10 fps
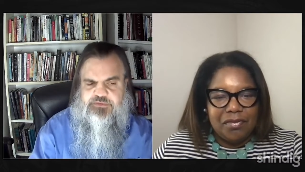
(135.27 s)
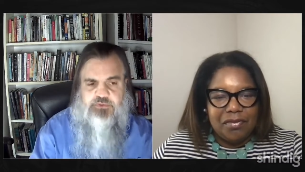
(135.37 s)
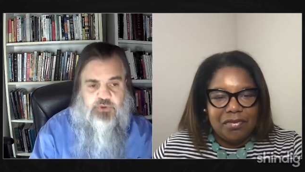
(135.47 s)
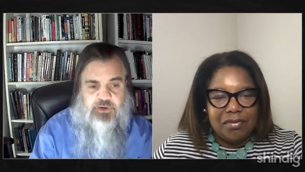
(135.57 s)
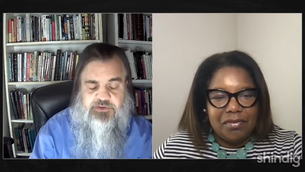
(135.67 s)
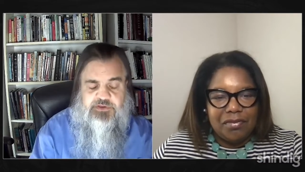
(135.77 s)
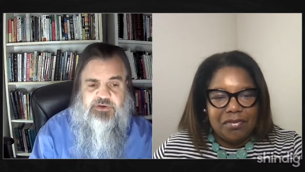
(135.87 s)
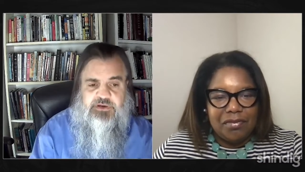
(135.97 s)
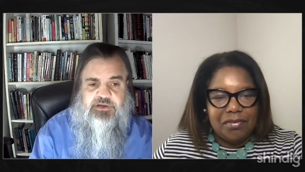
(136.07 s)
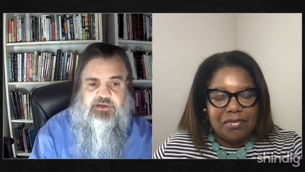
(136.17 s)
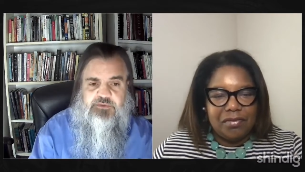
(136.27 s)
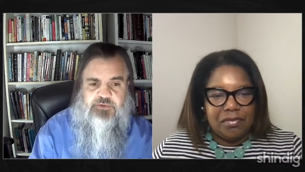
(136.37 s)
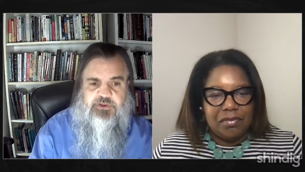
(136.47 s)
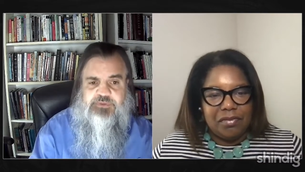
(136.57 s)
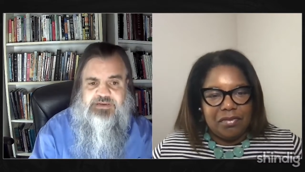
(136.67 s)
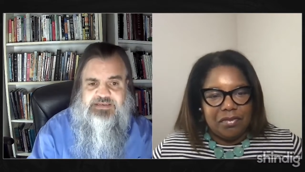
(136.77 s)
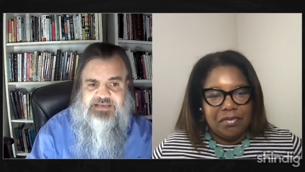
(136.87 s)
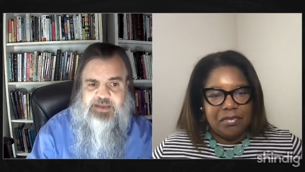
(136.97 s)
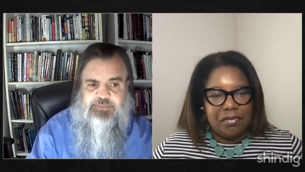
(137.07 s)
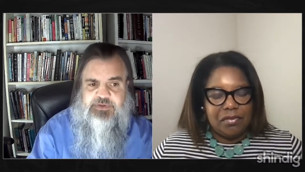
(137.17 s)
Speaker 1: elsewhere? What are the big topics
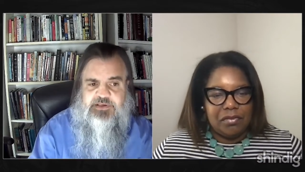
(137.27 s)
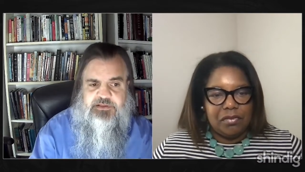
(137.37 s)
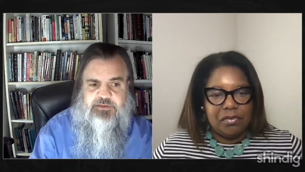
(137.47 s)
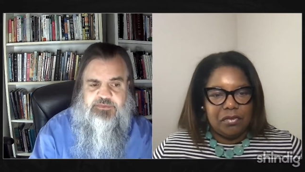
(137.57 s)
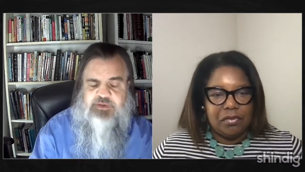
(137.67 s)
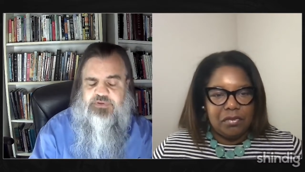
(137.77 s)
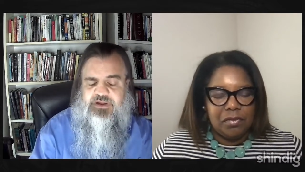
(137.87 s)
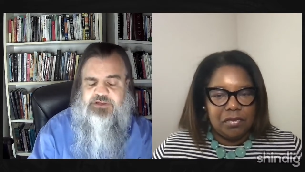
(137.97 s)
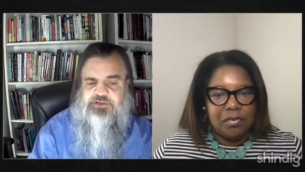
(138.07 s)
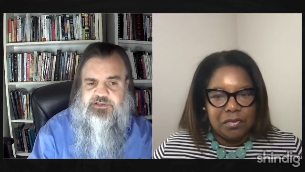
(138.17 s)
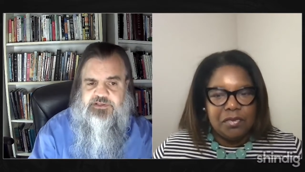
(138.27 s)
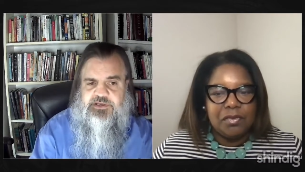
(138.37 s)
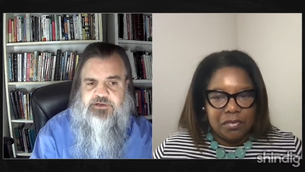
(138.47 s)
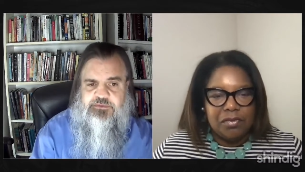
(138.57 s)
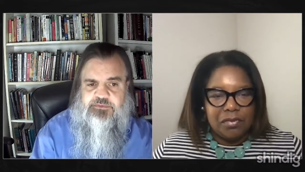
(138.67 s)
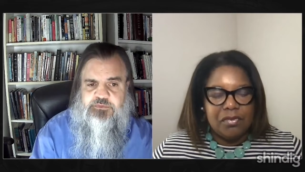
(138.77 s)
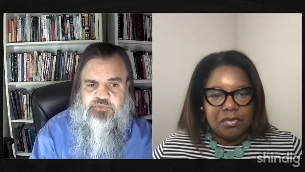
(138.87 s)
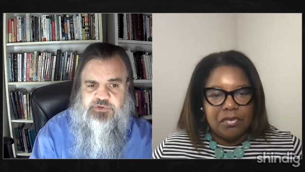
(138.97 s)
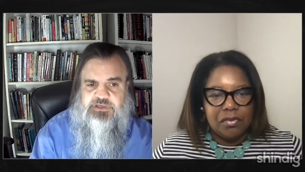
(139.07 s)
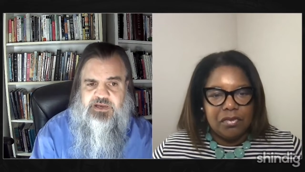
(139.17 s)
and the big projects that are really
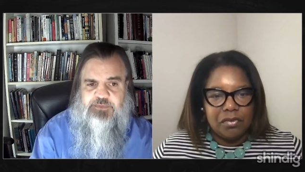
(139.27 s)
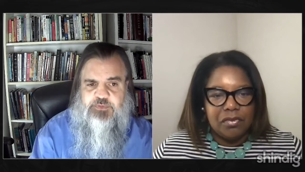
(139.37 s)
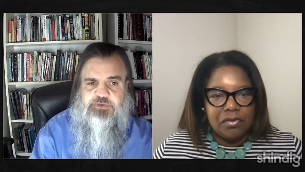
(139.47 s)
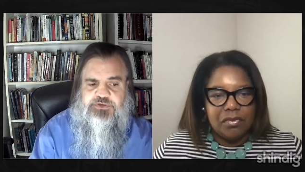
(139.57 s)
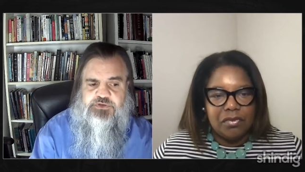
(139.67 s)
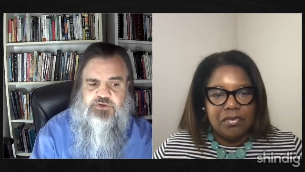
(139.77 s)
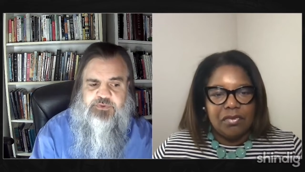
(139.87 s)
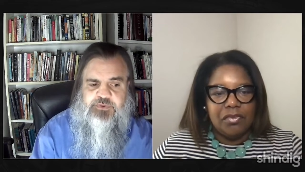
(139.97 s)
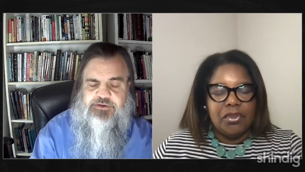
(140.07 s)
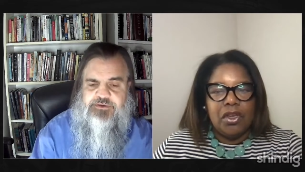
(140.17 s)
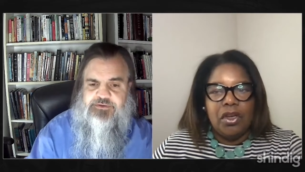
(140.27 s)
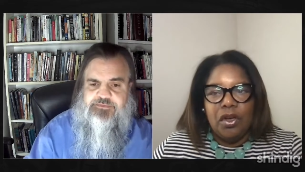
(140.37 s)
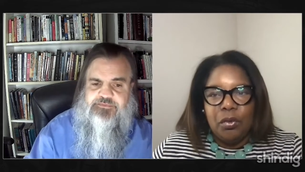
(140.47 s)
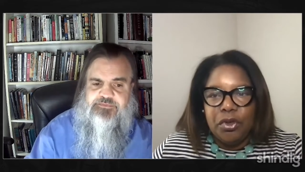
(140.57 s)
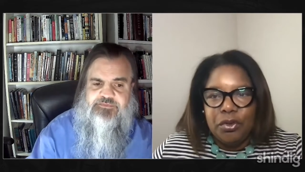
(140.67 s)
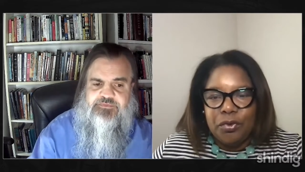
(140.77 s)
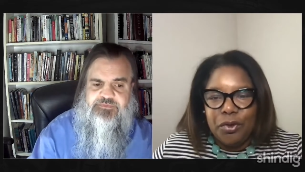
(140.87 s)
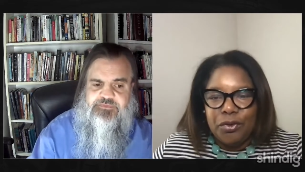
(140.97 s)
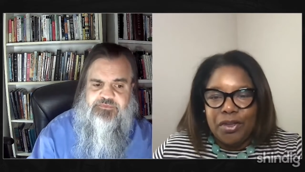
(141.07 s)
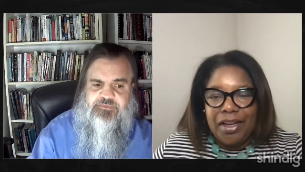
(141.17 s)
uppermost in your mind?
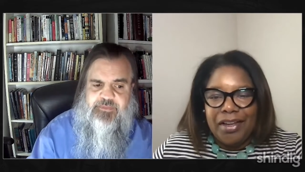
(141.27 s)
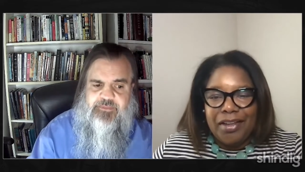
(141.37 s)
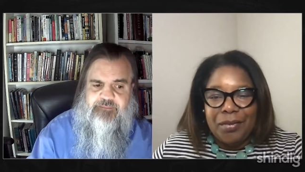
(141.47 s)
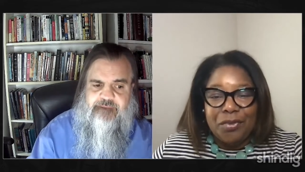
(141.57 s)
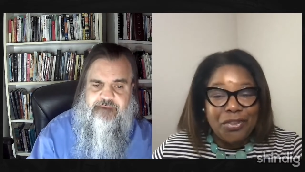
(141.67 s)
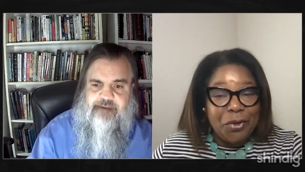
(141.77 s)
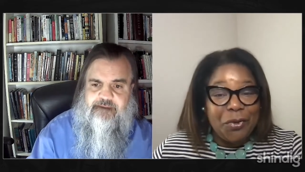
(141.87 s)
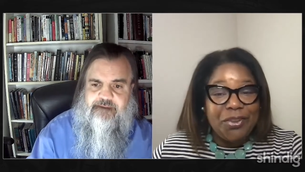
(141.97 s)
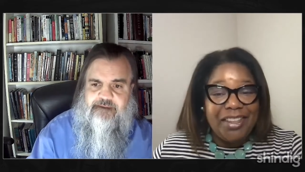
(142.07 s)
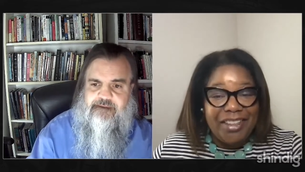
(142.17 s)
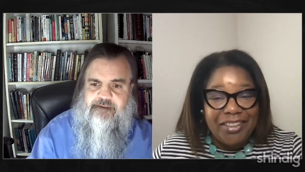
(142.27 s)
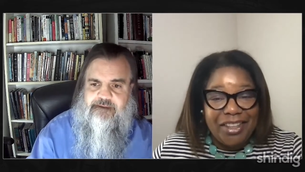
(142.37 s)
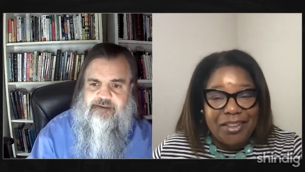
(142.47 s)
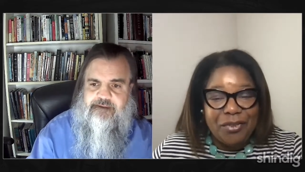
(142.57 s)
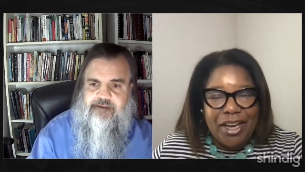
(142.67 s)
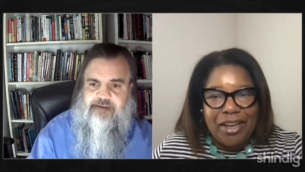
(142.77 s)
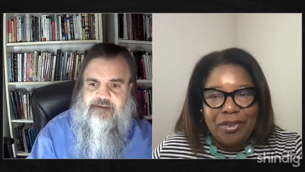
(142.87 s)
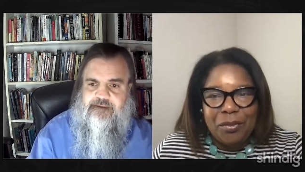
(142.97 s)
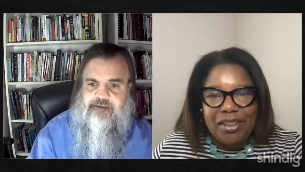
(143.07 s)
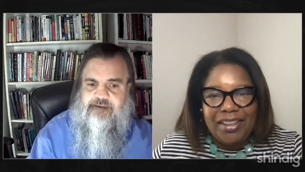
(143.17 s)
Speaker 2: Wonderful. So thank you
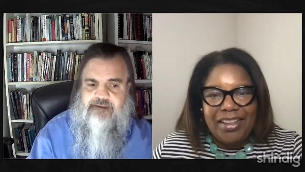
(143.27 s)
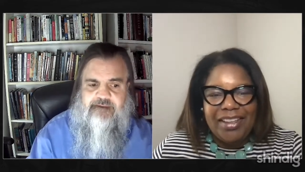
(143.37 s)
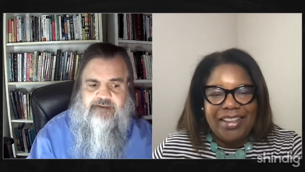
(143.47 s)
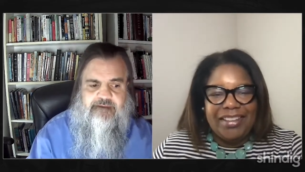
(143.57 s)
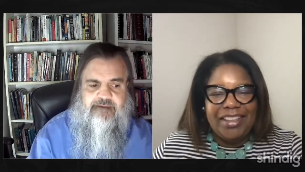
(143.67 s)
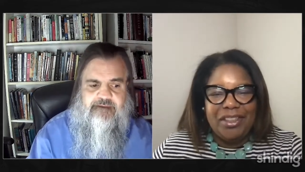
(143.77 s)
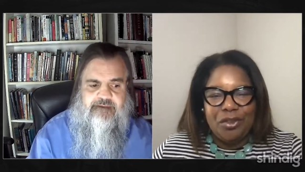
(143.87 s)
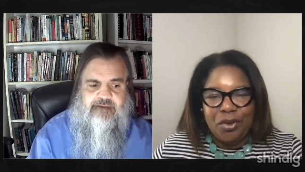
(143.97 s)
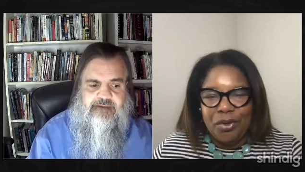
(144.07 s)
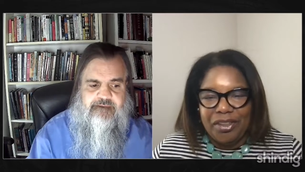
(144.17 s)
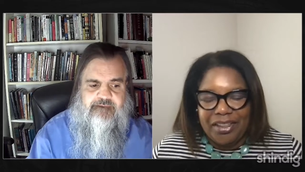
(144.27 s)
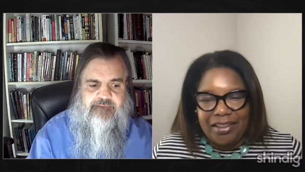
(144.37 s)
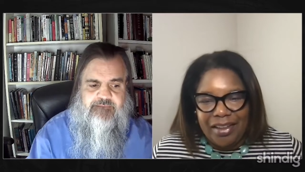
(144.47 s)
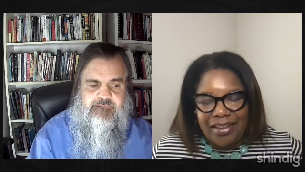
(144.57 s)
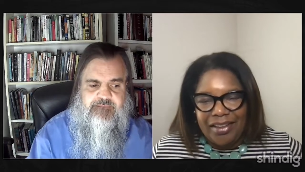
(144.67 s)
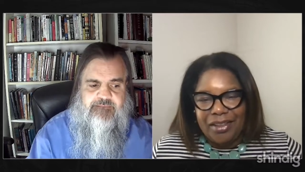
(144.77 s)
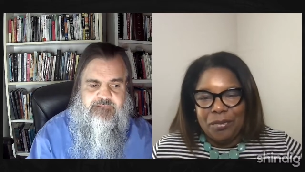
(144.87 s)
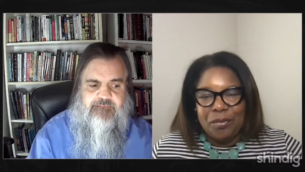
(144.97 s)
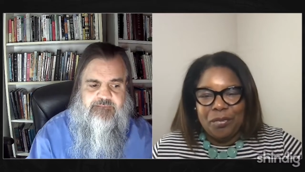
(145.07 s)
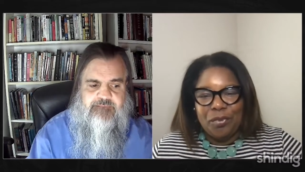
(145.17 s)
again for having me, and thank you to all
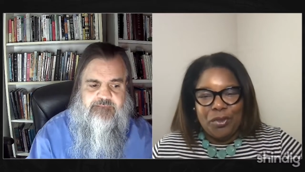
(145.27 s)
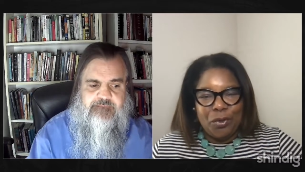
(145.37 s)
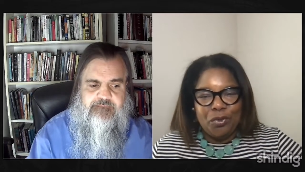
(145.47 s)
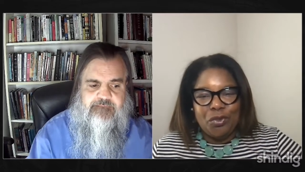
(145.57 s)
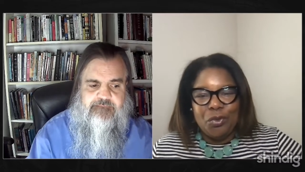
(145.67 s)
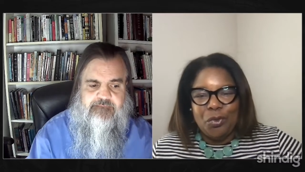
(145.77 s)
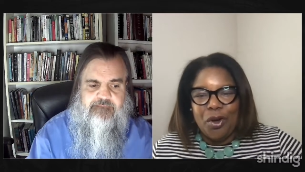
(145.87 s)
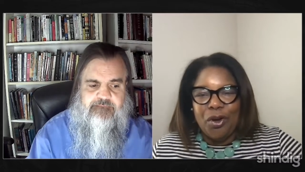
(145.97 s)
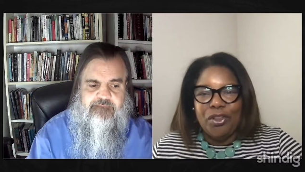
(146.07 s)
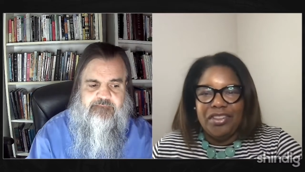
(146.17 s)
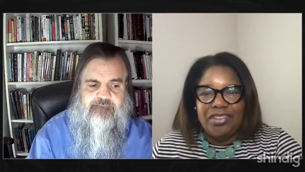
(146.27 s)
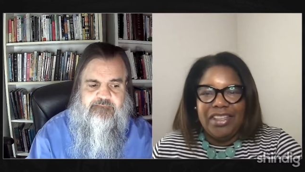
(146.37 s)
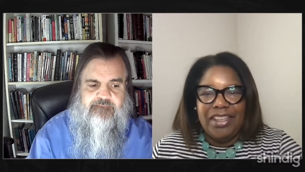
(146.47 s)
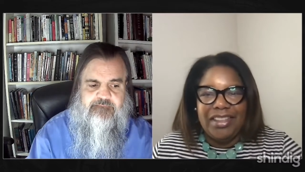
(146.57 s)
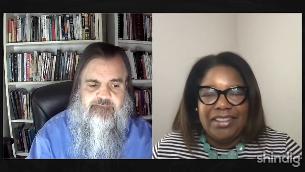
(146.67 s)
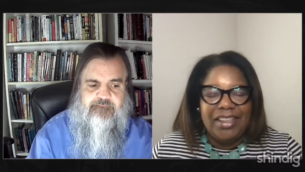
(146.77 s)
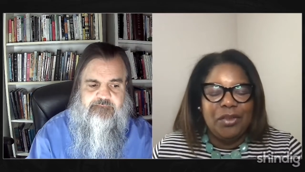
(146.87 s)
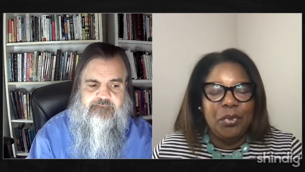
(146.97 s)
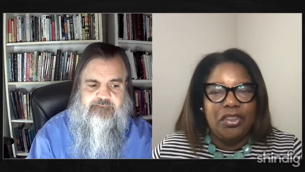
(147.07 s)
those who are listening in